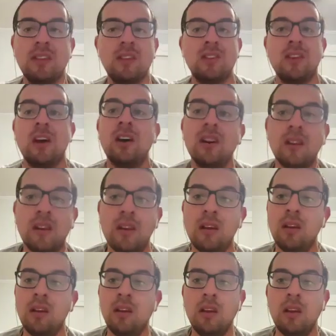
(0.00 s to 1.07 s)
and they're done.
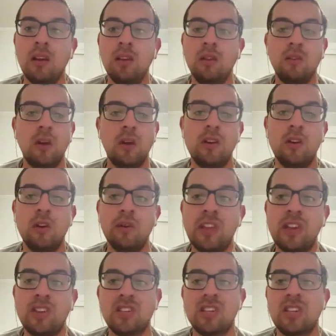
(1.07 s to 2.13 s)
So I don't know if
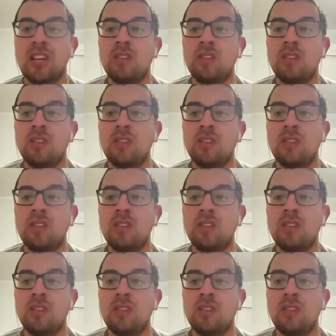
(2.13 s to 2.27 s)
they just